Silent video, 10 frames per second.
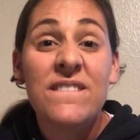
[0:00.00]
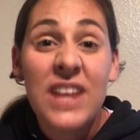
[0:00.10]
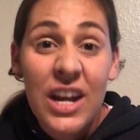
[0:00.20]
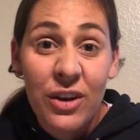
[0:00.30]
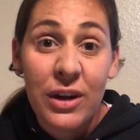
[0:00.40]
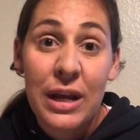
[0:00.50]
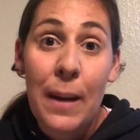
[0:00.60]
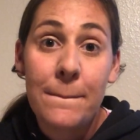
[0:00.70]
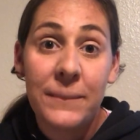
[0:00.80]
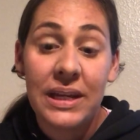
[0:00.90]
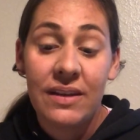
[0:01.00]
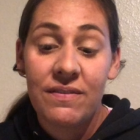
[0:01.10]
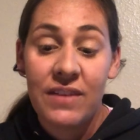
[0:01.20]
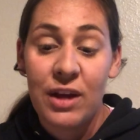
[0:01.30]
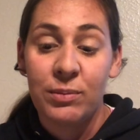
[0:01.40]
very big
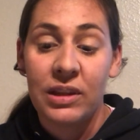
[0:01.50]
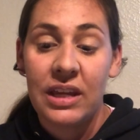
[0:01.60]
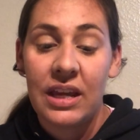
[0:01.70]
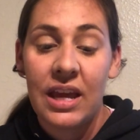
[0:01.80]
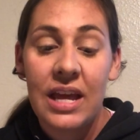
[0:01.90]
family.